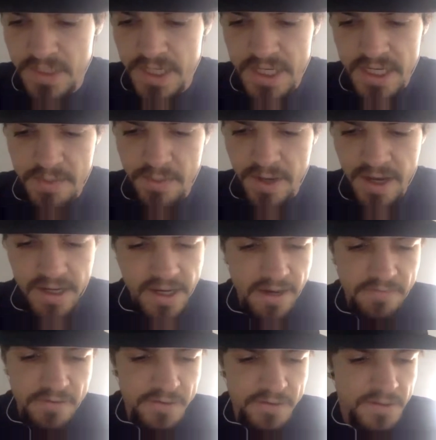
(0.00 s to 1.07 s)
it back
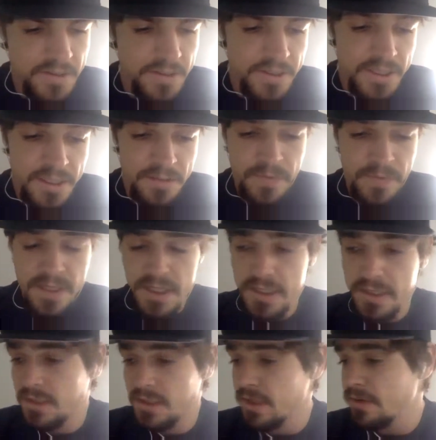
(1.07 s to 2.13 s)
after 13
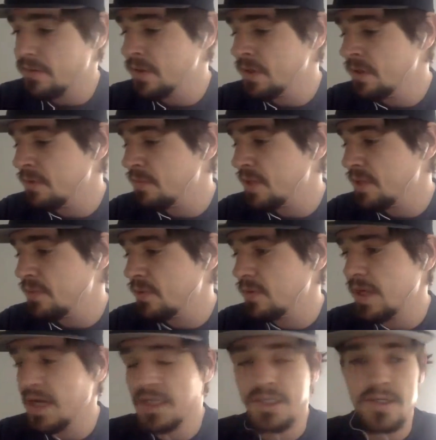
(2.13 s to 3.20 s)
weeks so you know people
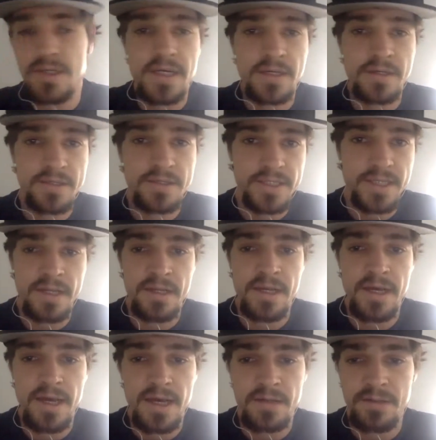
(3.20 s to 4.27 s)
actually understand
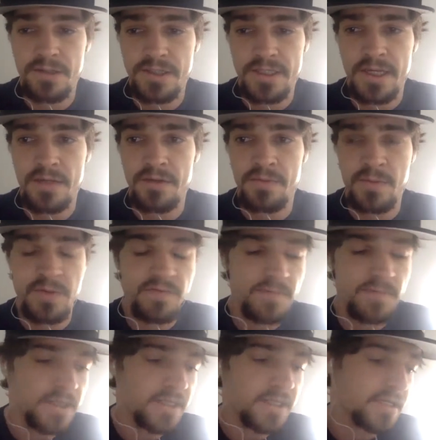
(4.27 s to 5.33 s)
that understand the
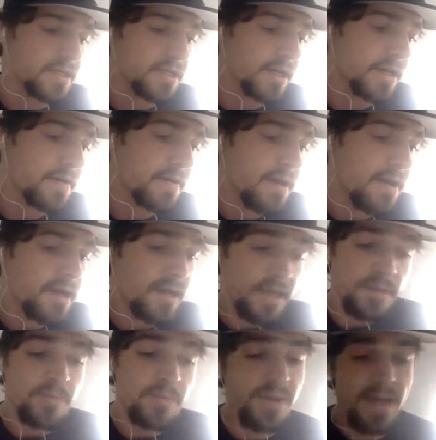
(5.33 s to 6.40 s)
movement and the
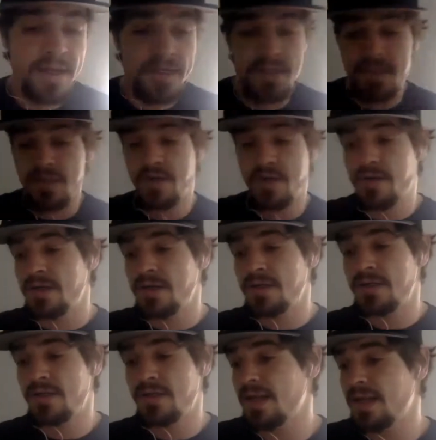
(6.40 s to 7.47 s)
clean planet
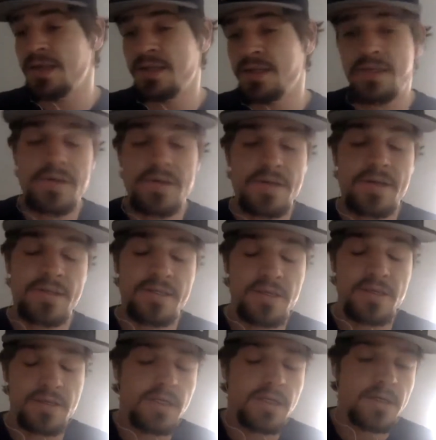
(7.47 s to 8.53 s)
tokens the clean tokens
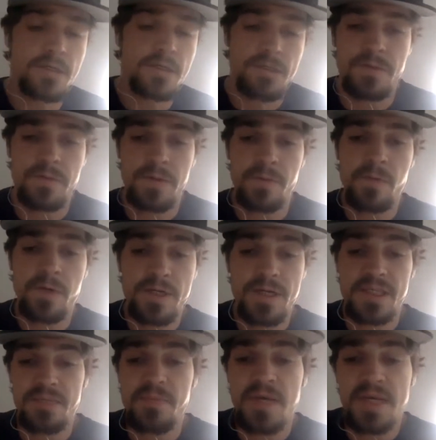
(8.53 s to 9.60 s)
are the to reward
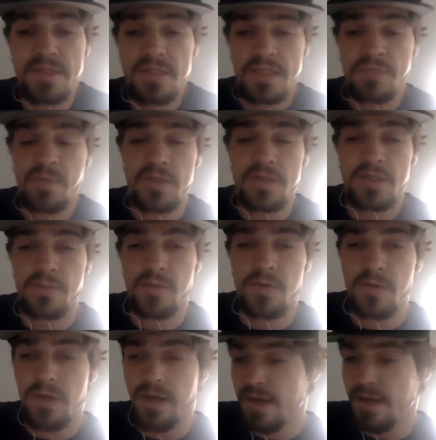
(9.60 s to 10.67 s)
as best as
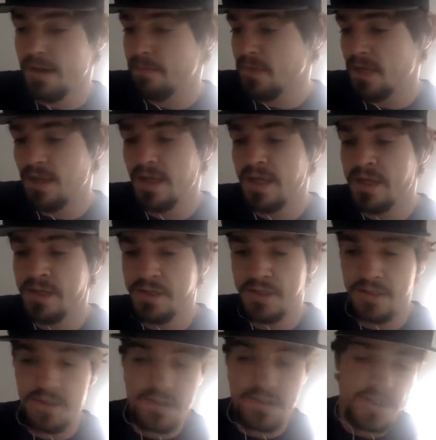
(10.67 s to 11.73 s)
possible um,
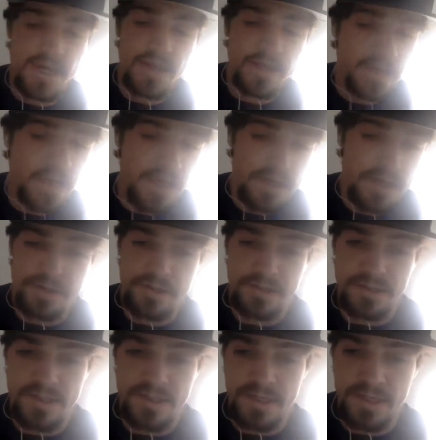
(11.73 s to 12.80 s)
cleaners
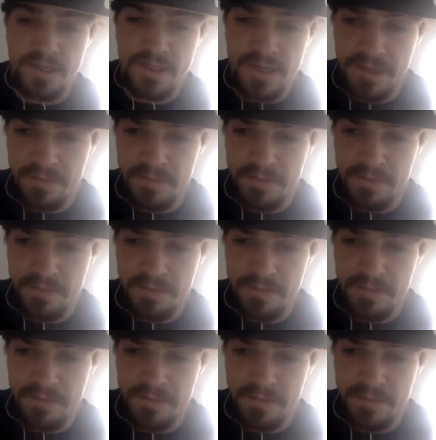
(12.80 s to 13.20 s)
delegators and uh,